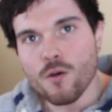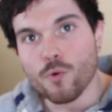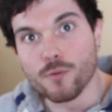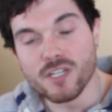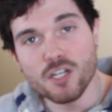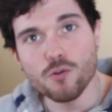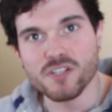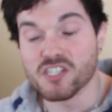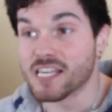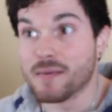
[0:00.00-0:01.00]
what do?
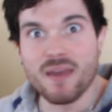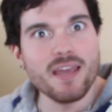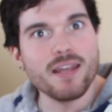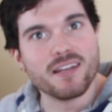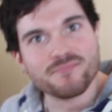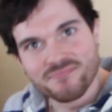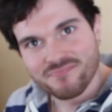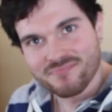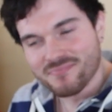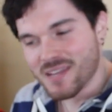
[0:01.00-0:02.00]
We just keep eating
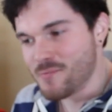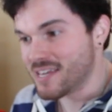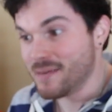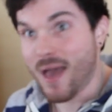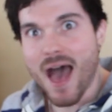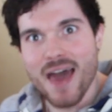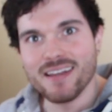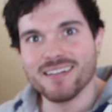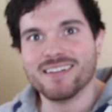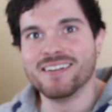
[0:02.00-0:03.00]
and we keep
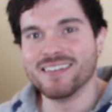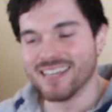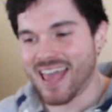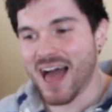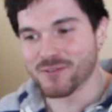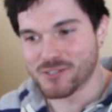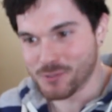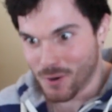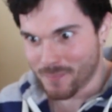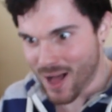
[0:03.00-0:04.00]
adding the calories
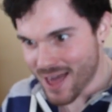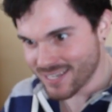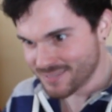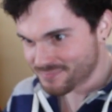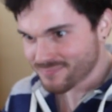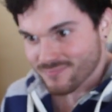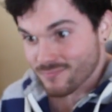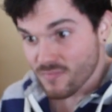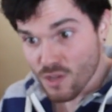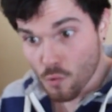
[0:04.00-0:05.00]
to our body,
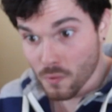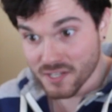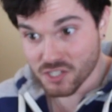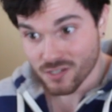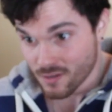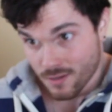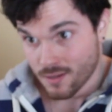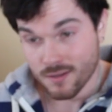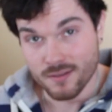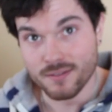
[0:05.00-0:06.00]
which
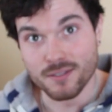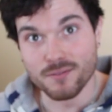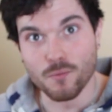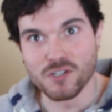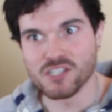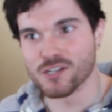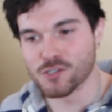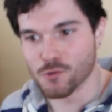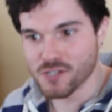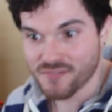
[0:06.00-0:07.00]
we're just
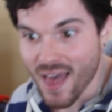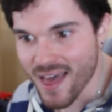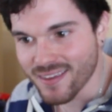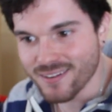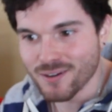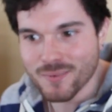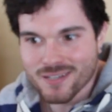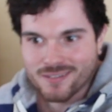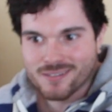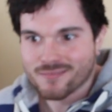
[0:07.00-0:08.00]
gonna store as fat, you know,
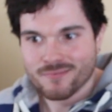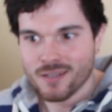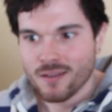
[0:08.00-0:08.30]
because